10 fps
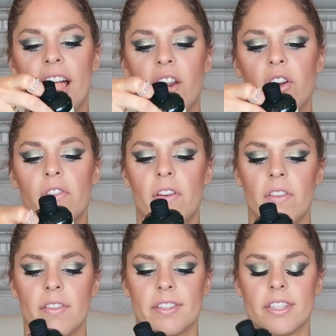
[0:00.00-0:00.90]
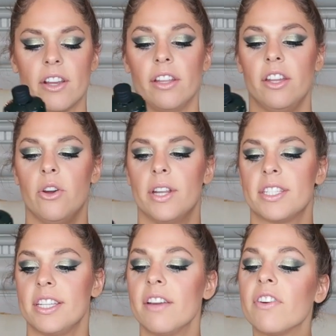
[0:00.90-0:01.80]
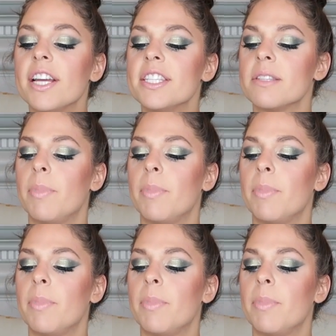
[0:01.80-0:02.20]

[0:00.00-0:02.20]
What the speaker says: I don't know if I've necessarily noticed a difference,